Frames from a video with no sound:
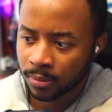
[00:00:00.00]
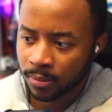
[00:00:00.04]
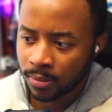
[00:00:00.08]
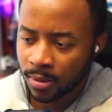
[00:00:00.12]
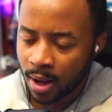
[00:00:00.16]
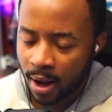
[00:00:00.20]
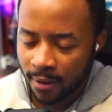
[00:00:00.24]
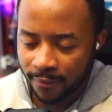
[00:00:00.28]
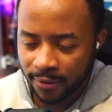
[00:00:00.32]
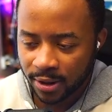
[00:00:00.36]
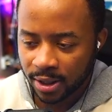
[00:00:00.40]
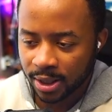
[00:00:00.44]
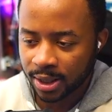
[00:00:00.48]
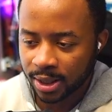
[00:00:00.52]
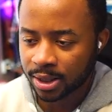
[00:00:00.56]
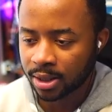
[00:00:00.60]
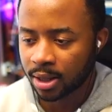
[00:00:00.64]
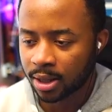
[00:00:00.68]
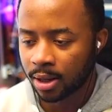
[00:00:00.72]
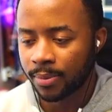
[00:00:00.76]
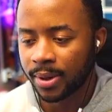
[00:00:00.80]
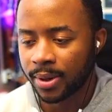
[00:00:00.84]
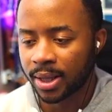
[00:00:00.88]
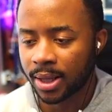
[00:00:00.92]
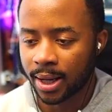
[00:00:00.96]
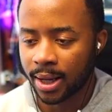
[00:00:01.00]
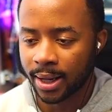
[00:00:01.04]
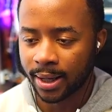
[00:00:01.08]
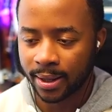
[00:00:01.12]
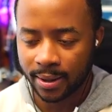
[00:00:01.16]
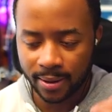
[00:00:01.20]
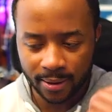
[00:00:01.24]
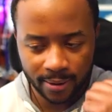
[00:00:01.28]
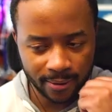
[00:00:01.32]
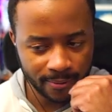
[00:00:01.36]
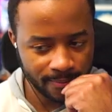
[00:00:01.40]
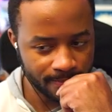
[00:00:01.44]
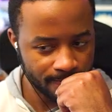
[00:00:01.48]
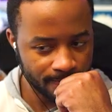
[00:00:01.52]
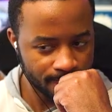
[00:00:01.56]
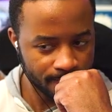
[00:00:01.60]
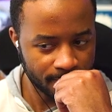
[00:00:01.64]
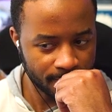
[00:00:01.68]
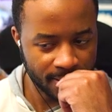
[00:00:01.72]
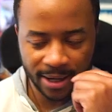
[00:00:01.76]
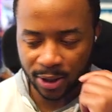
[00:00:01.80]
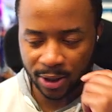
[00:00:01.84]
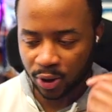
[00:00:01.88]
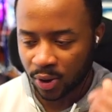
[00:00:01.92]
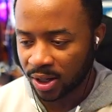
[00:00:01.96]
I feel like it's gonna be like
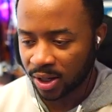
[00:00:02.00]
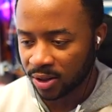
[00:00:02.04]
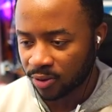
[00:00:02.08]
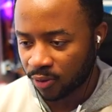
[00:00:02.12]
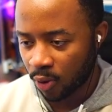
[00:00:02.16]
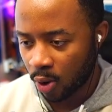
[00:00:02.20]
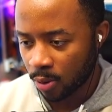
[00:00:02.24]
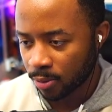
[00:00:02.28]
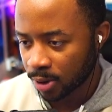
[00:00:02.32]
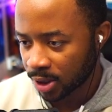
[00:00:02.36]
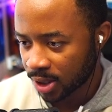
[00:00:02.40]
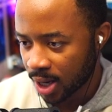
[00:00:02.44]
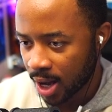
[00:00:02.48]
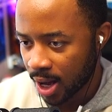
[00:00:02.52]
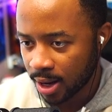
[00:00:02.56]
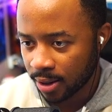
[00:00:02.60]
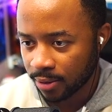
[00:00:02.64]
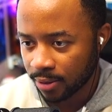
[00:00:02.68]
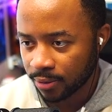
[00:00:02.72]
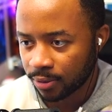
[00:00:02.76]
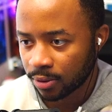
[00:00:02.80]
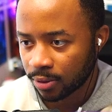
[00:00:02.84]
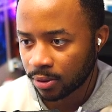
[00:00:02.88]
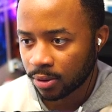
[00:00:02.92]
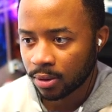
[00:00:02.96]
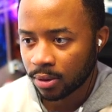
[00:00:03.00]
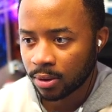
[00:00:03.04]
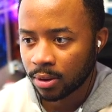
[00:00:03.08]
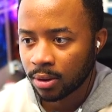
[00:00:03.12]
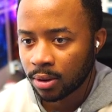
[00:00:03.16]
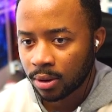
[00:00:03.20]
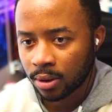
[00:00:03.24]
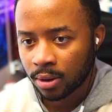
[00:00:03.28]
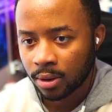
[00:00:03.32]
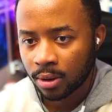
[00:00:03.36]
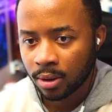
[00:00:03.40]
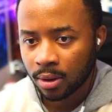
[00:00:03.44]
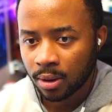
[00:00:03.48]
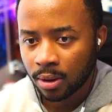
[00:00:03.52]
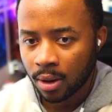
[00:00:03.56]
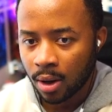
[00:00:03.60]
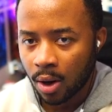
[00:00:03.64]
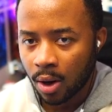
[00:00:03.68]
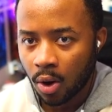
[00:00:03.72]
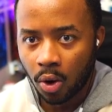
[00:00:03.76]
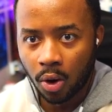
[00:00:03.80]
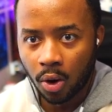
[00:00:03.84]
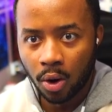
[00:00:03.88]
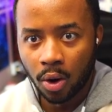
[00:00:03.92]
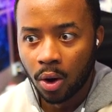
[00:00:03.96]
Transformers kind of.
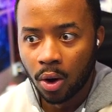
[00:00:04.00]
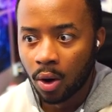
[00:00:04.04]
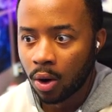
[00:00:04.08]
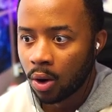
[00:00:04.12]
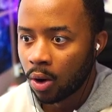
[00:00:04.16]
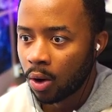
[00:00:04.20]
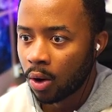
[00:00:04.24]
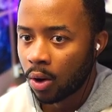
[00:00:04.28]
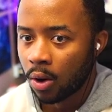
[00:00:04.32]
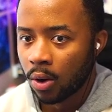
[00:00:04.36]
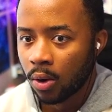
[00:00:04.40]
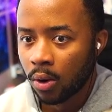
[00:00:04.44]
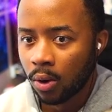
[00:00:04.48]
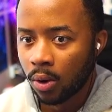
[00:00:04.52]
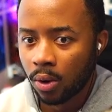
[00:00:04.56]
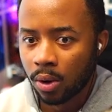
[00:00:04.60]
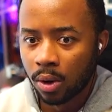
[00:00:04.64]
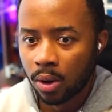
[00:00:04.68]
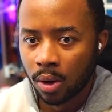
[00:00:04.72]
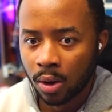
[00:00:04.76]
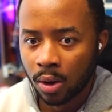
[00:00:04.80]
Oh, oh.